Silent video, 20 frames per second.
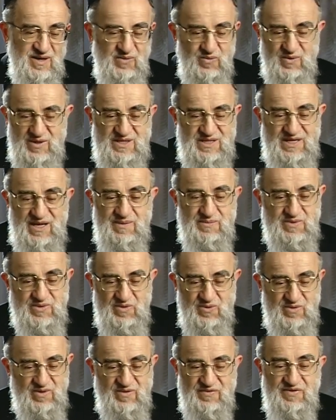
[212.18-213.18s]
with some
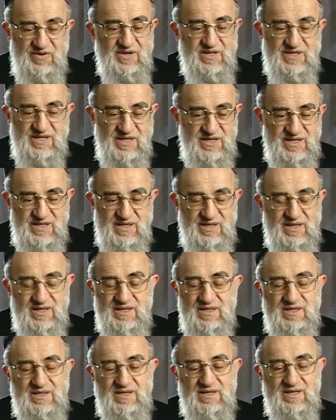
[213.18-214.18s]
sort of
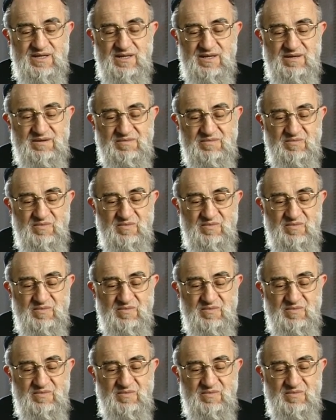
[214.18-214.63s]
resistance, uh,